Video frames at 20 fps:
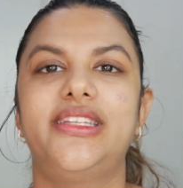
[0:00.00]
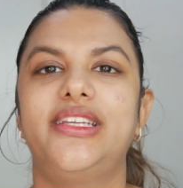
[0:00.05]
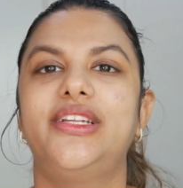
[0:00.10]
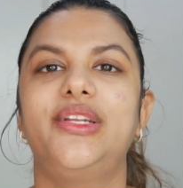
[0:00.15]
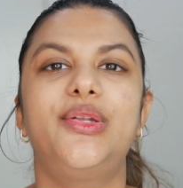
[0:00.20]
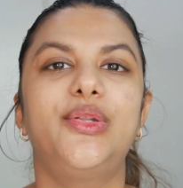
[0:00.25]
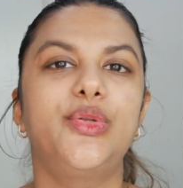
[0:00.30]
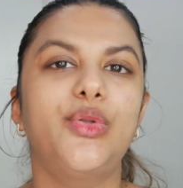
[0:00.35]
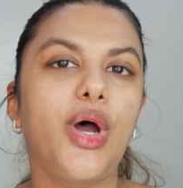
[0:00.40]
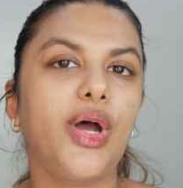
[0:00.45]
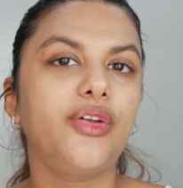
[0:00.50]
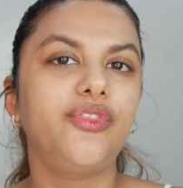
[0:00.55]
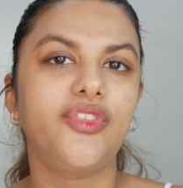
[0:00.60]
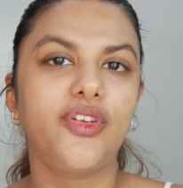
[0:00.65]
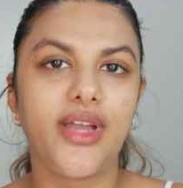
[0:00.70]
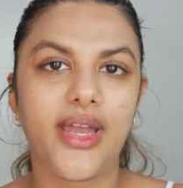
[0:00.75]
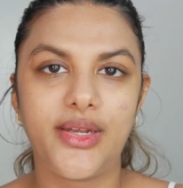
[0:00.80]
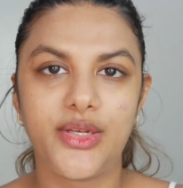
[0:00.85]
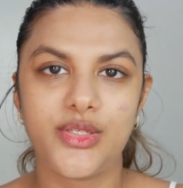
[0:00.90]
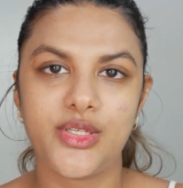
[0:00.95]
and do not
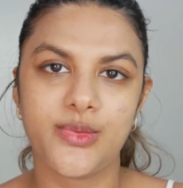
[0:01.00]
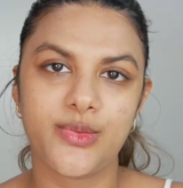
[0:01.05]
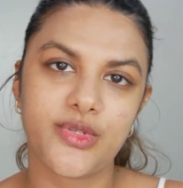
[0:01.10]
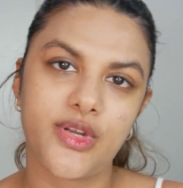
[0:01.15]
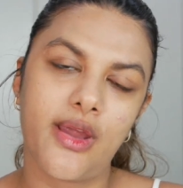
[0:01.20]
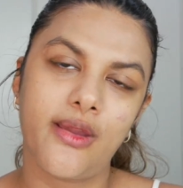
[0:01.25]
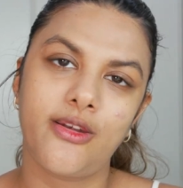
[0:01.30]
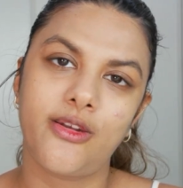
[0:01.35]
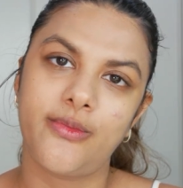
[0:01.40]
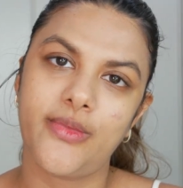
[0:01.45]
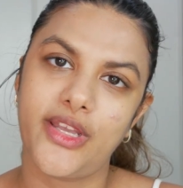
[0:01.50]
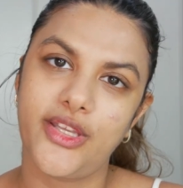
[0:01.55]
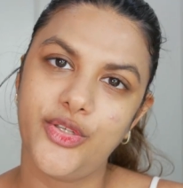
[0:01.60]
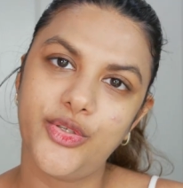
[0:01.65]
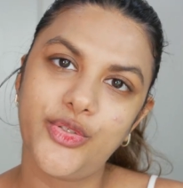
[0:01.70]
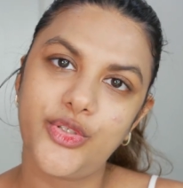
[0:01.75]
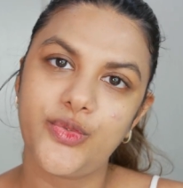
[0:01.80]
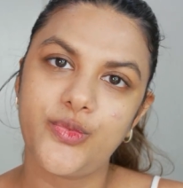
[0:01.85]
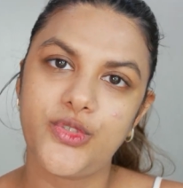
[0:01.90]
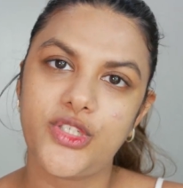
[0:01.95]
forget to subscribe to my
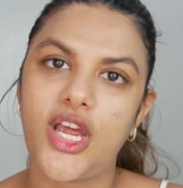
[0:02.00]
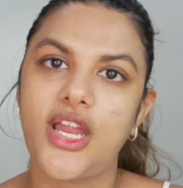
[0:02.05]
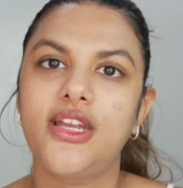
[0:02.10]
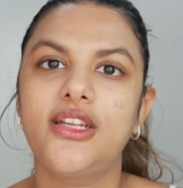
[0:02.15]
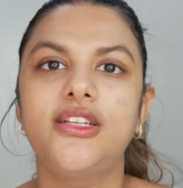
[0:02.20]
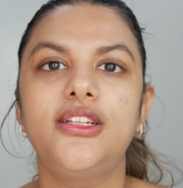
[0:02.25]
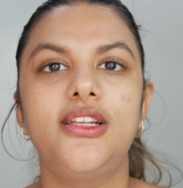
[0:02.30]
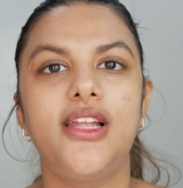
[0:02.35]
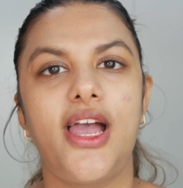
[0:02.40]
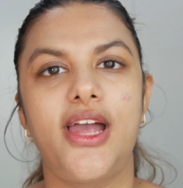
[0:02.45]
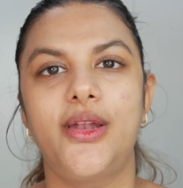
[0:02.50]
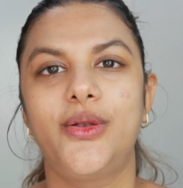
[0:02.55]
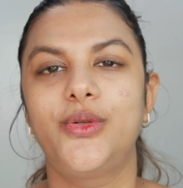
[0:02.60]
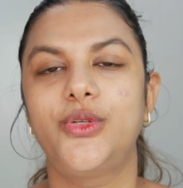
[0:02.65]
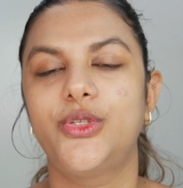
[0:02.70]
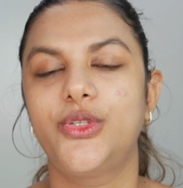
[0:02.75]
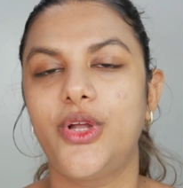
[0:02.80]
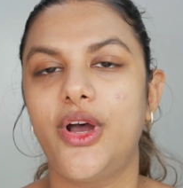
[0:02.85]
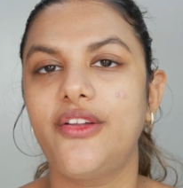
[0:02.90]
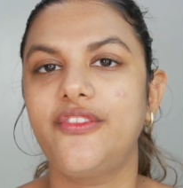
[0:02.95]
YouTube channel,
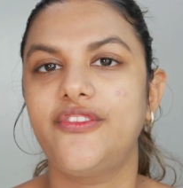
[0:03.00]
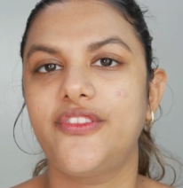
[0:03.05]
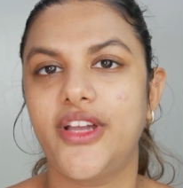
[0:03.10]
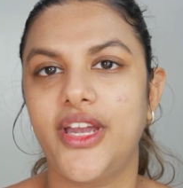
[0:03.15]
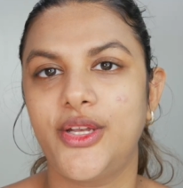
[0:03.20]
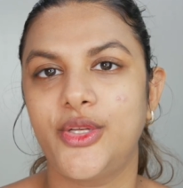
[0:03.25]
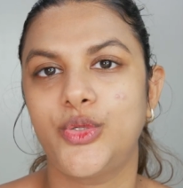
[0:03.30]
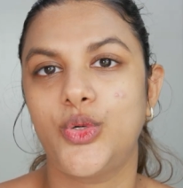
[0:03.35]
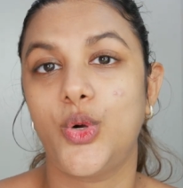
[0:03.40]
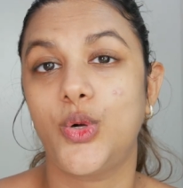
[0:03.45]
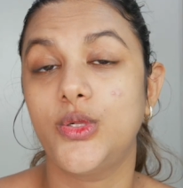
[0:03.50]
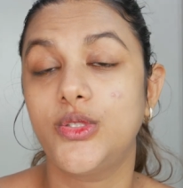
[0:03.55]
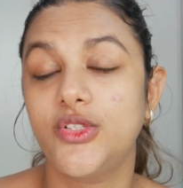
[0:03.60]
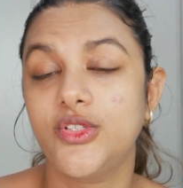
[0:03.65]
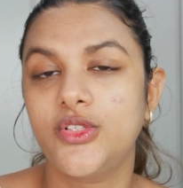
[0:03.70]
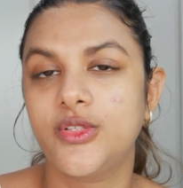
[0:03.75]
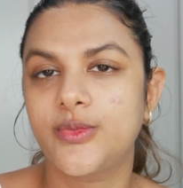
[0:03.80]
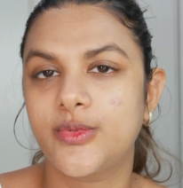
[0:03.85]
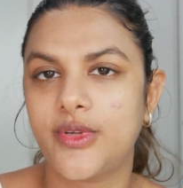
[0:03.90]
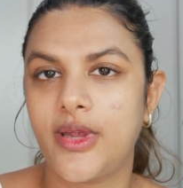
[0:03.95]
and do not forget to
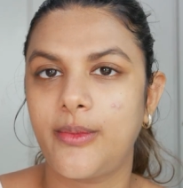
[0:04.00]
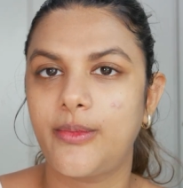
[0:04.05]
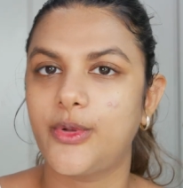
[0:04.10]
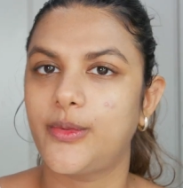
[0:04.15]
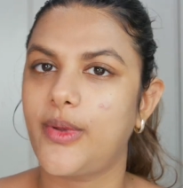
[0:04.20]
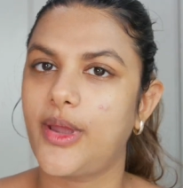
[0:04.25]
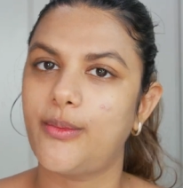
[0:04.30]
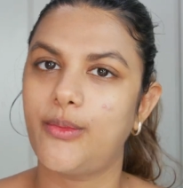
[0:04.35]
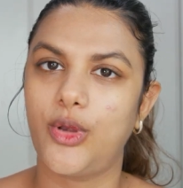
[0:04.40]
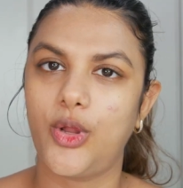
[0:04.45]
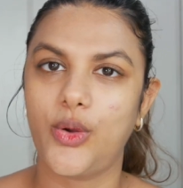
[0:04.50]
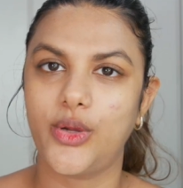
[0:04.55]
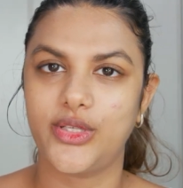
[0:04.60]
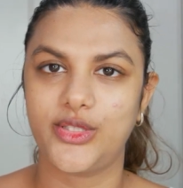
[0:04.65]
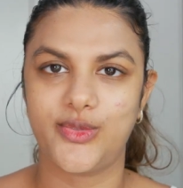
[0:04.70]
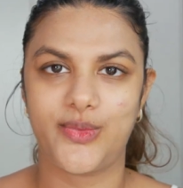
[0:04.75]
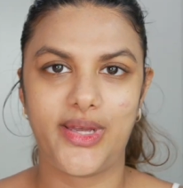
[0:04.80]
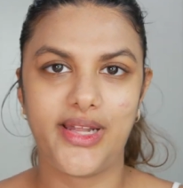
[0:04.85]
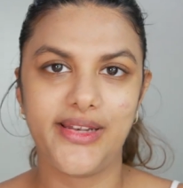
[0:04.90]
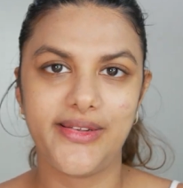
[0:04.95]
also subscribe to my blog
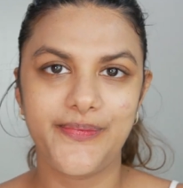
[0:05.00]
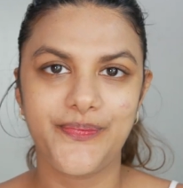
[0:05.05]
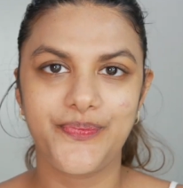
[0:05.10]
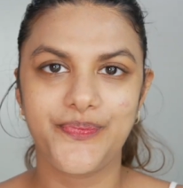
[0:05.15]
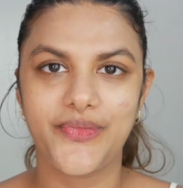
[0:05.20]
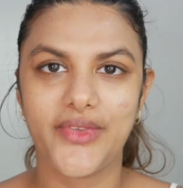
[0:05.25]
as well.